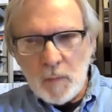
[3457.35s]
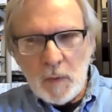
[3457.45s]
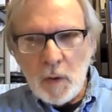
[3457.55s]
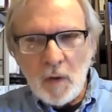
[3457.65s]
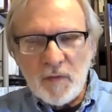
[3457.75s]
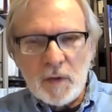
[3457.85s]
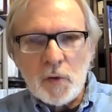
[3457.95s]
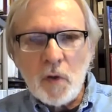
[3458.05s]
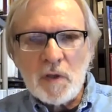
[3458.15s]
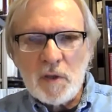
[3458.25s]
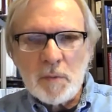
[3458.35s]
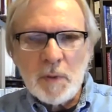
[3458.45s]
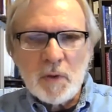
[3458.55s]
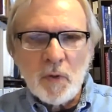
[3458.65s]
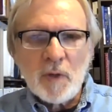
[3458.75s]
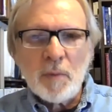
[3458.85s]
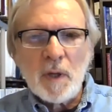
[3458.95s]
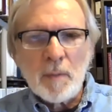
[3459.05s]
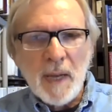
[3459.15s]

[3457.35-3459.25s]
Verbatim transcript: you know, if the choice is between being